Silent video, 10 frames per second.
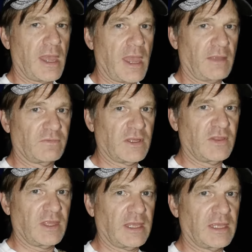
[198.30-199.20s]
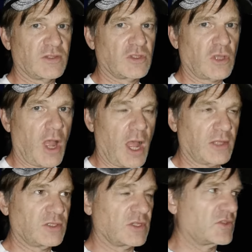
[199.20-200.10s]
Everything is
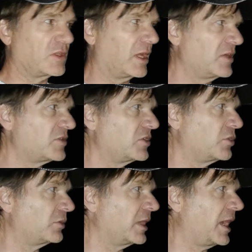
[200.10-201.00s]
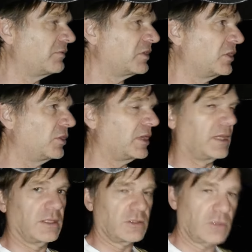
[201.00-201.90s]
consciousness, and you only have to look
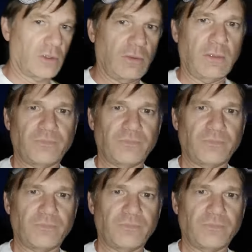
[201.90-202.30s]
into...